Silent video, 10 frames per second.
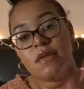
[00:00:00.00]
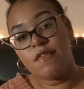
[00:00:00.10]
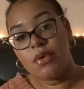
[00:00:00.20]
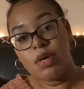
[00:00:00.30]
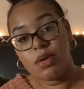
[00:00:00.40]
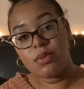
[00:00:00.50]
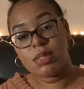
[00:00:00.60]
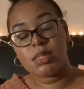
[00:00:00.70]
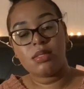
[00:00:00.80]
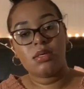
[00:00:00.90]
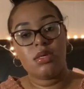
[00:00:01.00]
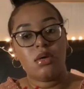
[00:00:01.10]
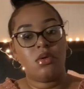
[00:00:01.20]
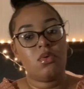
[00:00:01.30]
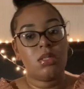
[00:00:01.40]
few notes, you
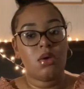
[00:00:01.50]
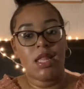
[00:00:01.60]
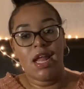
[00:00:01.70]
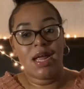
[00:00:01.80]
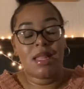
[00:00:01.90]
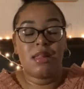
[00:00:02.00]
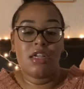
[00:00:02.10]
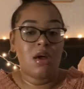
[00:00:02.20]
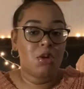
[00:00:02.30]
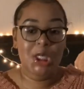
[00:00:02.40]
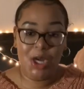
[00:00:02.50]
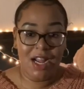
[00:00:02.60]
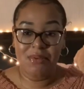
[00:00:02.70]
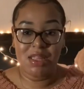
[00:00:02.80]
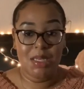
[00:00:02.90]
know, so that I can stay on
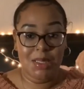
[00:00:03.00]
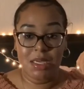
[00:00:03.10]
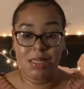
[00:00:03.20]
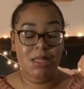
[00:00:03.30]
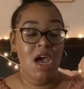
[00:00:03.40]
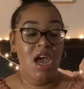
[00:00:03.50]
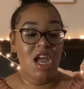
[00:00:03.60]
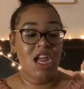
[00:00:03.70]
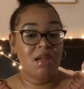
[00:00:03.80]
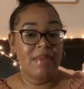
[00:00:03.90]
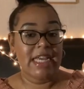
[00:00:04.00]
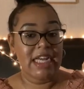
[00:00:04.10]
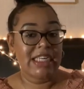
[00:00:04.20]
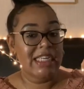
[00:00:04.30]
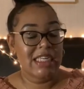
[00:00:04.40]
track with this, because it can be
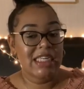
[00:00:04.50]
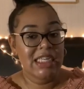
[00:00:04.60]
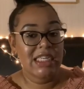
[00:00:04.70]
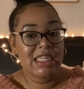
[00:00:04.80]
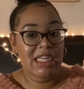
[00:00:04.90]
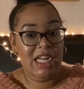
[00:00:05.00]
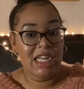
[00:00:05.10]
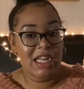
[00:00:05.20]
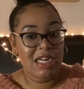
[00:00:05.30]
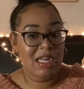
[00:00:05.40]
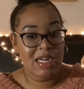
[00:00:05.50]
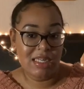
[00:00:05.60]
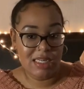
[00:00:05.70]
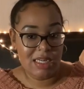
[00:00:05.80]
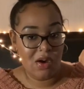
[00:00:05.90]
I can get
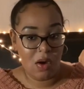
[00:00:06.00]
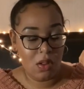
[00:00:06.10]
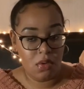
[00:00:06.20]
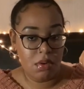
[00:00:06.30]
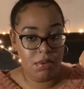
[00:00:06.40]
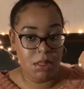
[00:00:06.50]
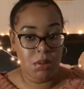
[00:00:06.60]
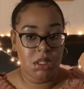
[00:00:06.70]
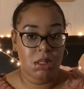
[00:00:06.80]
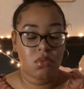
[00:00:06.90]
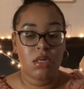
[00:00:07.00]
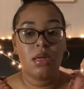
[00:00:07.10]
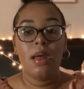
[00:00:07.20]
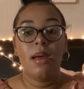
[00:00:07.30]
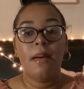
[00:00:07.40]
kind of all over the place with this one,
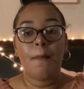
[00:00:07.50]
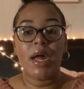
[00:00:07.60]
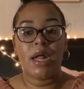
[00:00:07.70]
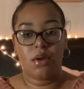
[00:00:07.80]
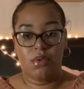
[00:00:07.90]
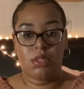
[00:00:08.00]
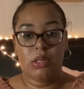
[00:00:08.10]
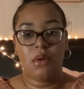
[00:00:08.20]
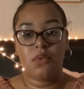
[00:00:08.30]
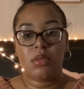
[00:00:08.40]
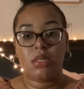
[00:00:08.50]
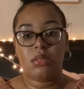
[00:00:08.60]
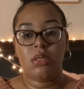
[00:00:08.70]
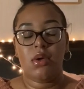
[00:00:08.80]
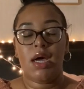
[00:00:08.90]
but I don't want to. I want
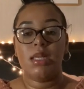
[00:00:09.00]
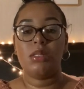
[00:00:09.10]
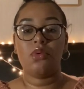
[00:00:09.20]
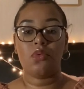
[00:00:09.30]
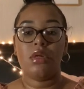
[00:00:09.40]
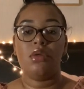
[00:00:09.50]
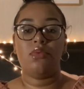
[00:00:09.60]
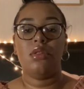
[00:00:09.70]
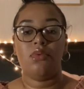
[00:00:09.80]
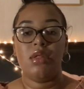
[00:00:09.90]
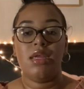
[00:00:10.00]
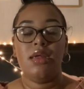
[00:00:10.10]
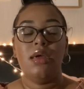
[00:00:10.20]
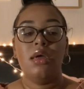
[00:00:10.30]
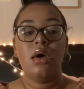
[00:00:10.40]
you guys to really
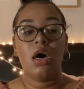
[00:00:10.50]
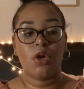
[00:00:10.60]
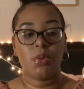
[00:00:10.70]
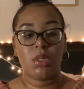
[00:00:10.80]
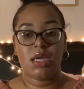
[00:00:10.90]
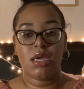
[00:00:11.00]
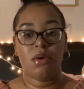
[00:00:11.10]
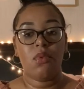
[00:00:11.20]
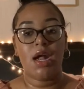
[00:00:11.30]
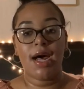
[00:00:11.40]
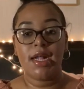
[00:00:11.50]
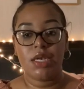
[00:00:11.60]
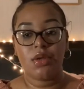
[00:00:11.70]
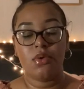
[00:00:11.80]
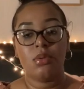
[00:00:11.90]
understand what I
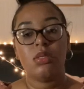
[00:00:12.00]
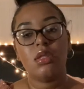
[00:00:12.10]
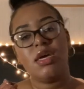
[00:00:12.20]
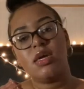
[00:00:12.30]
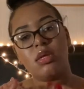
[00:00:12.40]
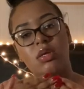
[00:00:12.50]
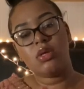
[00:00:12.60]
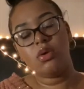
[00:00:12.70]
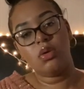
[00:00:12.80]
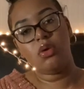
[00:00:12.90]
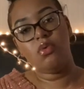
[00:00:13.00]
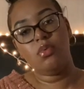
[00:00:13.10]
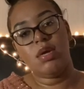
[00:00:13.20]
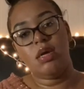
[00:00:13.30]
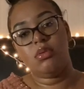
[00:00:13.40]
do, so that, you know, you will
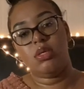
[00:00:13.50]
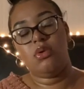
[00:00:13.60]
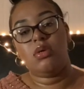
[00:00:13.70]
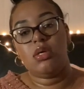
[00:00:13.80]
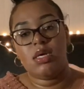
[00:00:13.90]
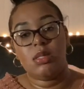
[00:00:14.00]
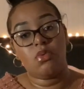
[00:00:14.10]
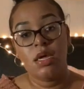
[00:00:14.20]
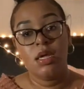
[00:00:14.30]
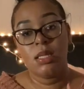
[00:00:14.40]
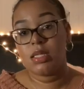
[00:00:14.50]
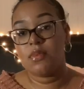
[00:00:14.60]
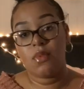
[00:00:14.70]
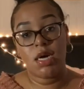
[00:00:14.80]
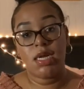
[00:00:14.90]
be able to do it as well.
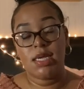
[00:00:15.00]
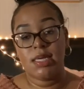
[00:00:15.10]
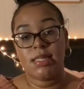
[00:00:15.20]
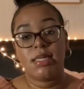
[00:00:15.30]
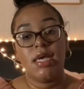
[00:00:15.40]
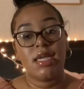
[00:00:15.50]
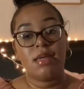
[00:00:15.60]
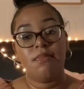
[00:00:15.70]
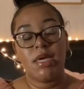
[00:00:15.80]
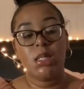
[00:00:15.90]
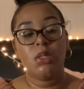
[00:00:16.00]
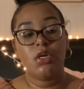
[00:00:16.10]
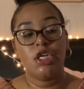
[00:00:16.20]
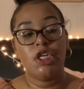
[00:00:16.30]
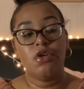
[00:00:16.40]
Step one is make
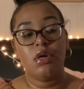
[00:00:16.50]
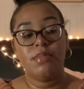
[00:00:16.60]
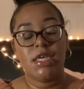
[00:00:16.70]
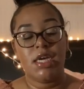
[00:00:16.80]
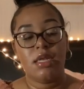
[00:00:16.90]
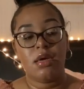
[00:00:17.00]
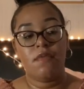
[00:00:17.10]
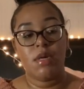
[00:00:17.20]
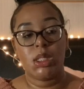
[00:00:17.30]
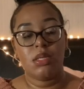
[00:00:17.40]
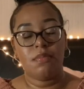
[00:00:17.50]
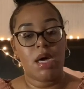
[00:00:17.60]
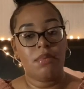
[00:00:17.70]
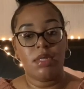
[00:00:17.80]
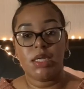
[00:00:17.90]
sure you obtain a version of the
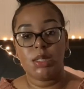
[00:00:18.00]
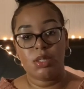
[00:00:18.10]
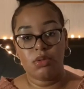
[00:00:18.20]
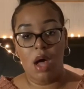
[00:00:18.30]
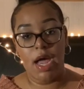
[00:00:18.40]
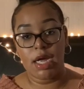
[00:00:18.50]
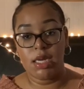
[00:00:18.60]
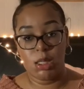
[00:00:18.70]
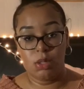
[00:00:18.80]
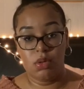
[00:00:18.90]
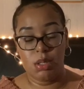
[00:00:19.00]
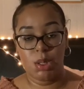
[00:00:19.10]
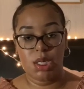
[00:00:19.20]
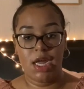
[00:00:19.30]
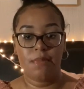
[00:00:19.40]
Bible that you like and that you
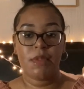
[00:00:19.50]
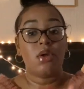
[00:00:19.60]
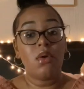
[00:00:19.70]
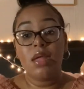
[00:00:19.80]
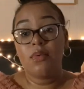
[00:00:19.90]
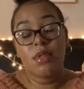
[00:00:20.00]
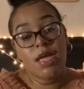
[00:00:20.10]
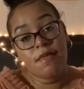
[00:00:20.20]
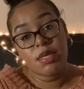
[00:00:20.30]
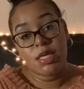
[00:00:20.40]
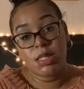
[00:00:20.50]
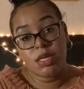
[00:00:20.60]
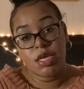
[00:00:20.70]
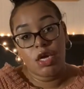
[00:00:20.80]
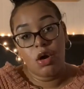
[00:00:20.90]
understand. Don't even really have to
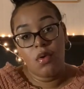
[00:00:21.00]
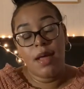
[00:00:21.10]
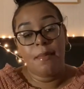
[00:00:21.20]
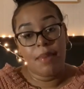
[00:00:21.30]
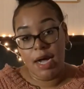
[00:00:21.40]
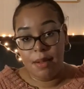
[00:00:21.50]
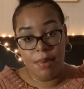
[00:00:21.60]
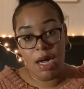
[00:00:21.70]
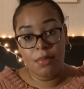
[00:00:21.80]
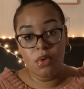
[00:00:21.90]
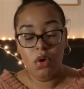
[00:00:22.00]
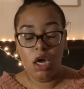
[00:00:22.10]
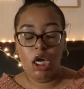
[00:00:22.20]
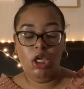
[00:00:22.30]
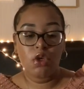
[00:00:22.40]
necessarily go and buy a Bible.
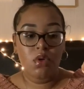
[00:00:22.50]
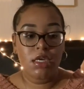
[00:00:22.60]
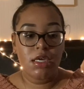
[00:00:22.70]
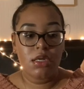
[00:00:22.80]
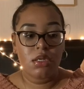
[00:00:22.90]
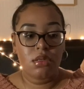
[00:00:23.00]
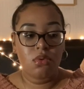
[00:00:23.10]
You could